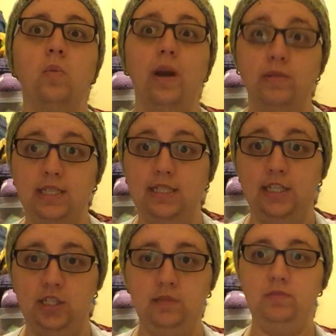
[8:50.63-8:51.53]
when I was at
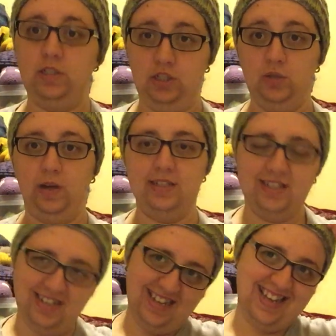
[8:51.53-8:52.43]
Stitches
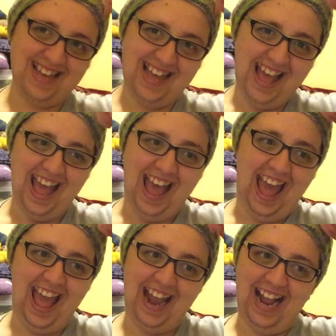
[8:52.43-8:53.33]
West.
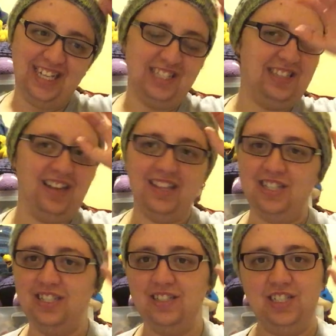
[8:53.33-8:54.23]
And
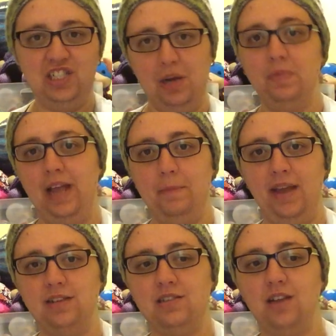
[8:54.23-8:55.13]
nothing just jumped at
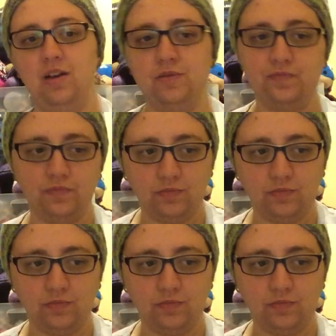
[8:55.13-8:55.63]
me. So